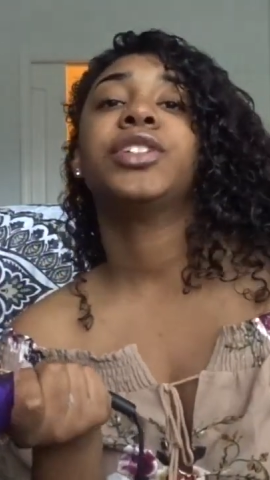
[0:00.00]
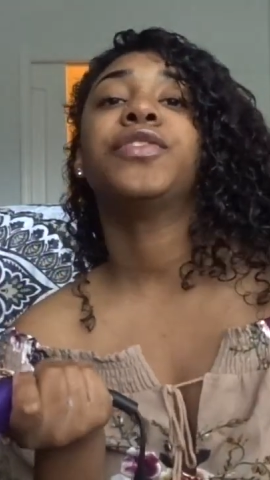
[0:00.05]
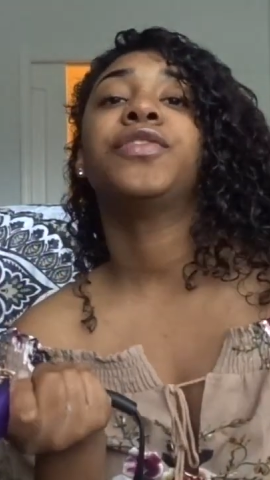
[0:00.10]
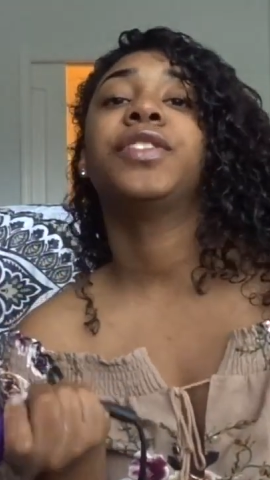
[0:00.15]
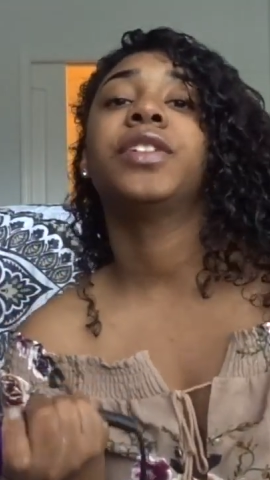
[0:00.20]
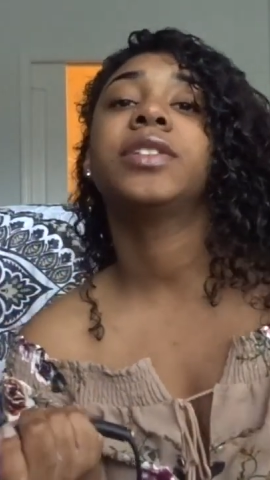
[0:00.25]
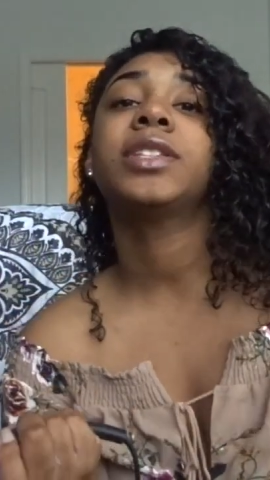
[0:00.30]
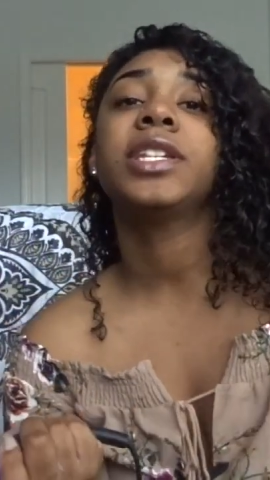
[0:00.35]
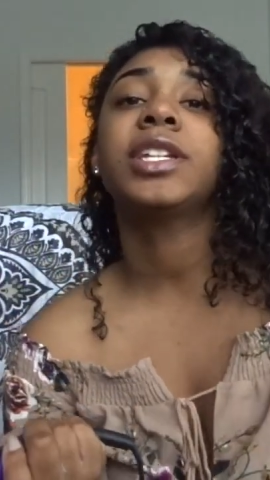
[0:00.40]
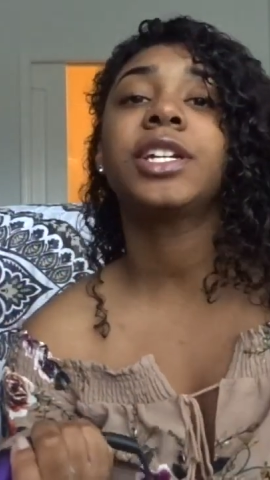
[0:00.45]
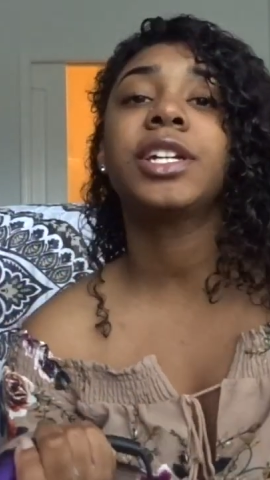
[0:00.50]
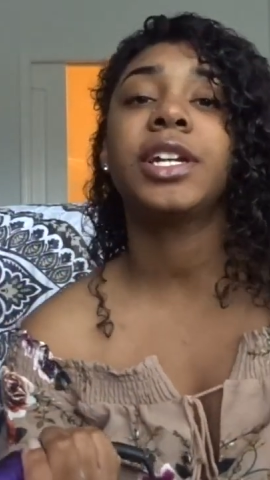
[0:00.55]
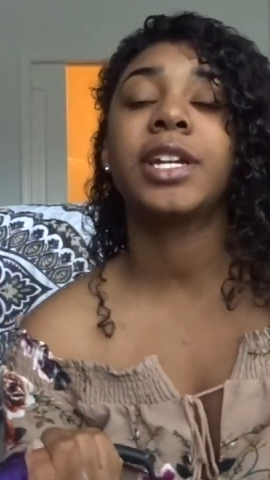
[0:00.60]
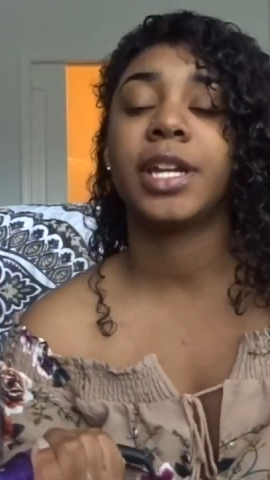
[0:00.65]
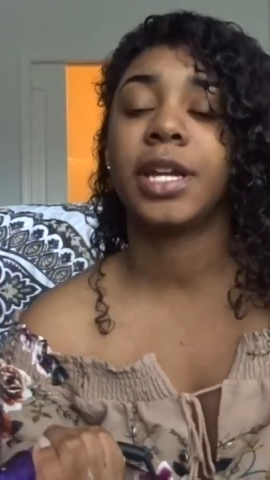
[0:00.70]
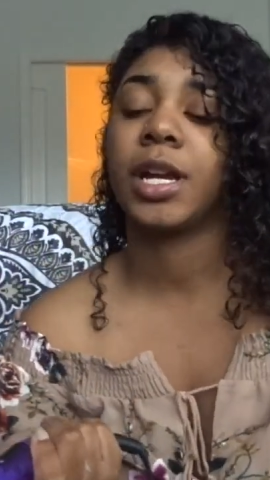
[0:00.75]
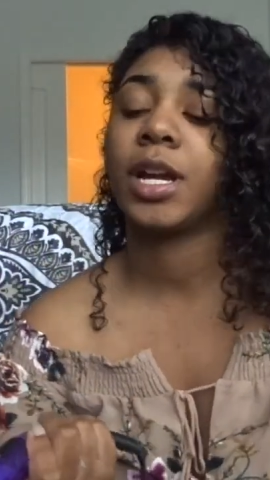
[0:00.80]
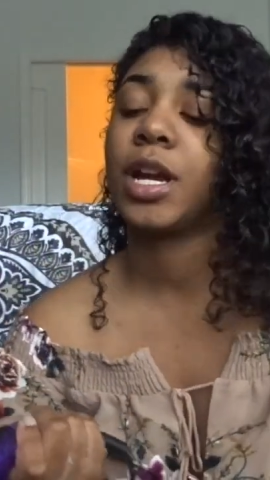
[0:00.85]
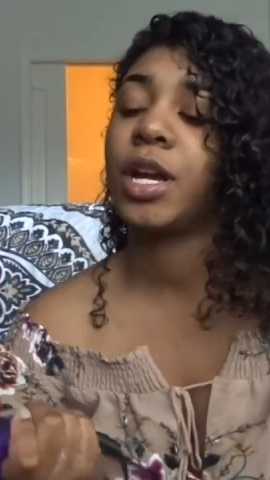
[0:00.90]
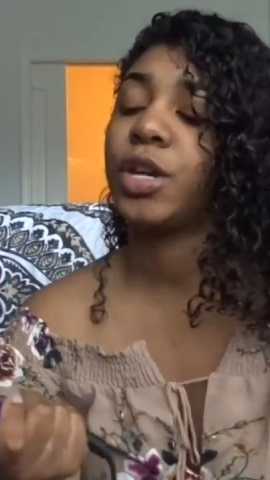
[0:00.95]
diffusing your
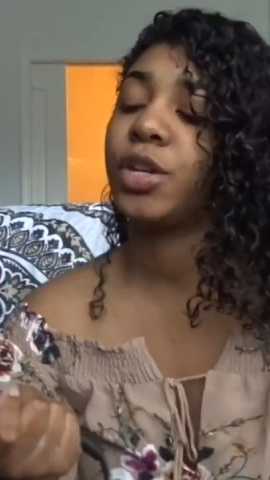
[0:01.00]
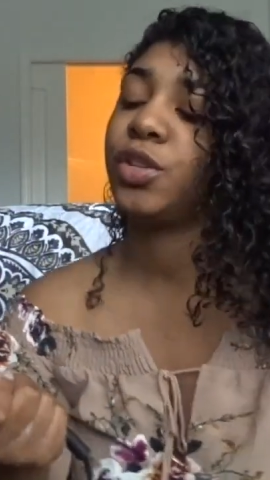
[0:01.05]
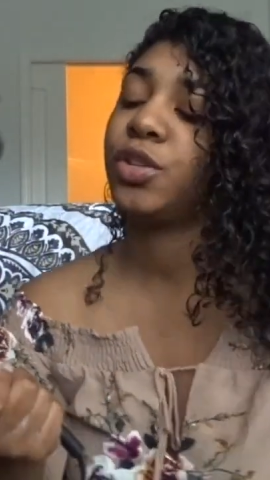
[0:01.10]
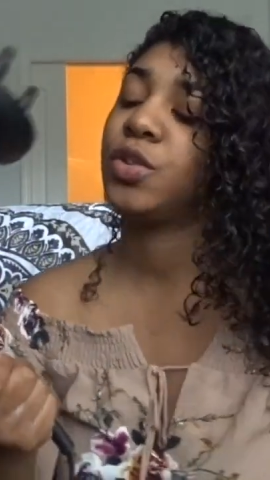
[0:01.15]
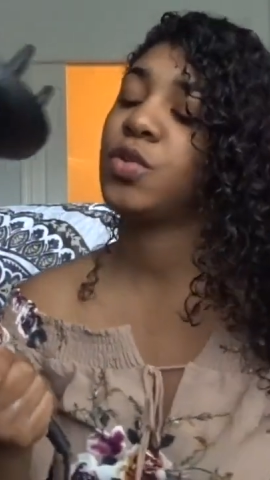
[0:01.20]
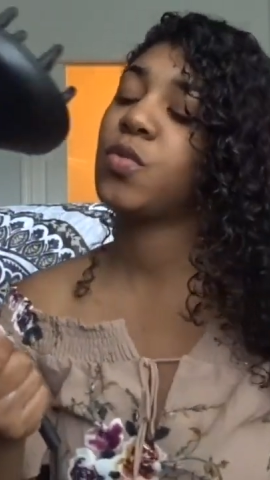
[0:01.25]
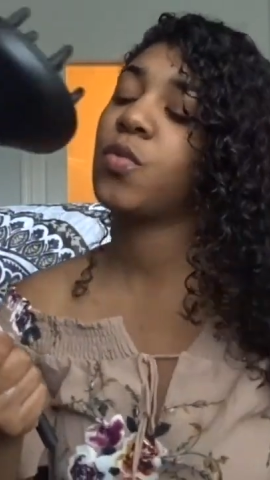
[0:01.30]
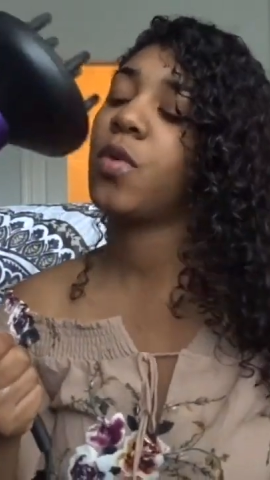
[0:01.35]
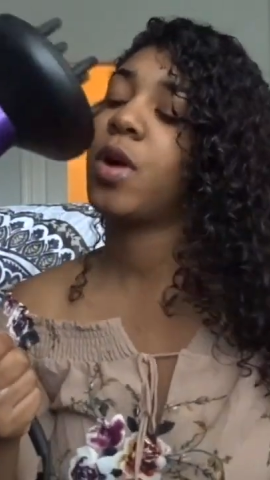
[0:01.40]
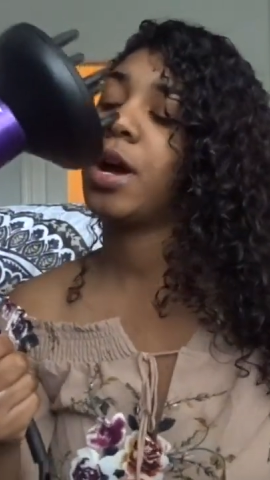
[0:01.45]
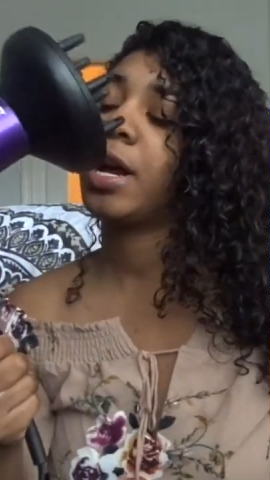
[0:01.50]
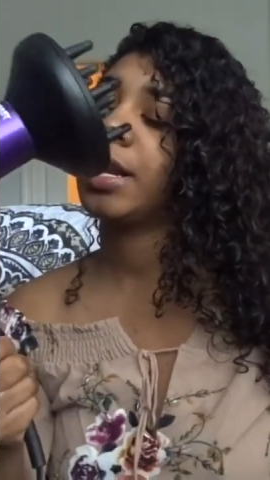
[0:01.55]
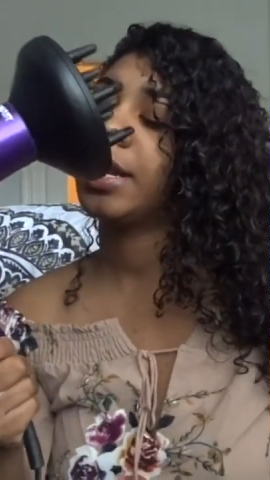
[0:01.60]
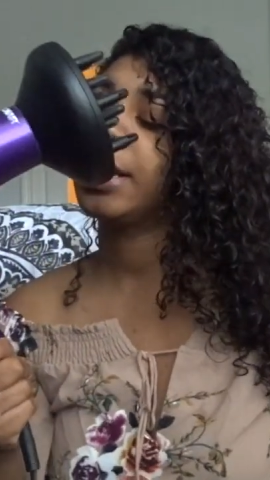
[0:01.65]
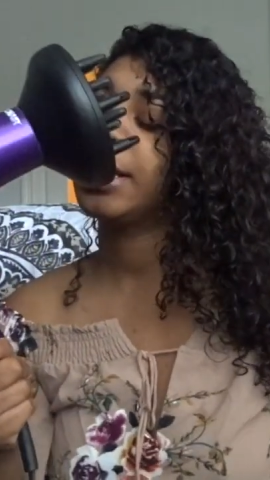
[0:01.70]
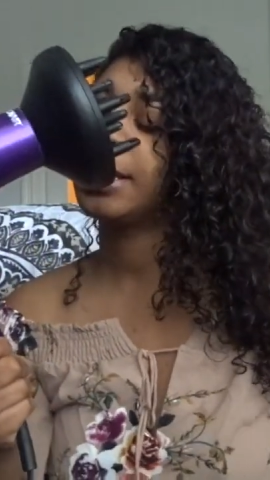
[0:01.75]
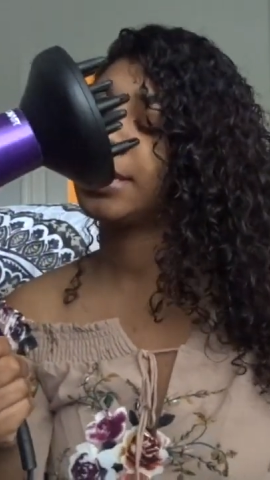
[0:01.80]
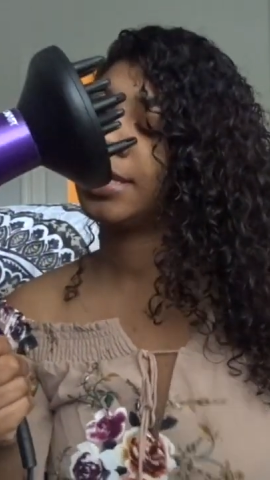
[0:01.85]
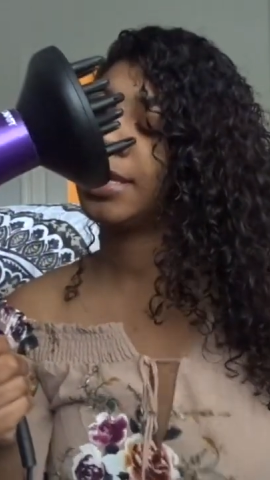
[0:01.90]
hair you want to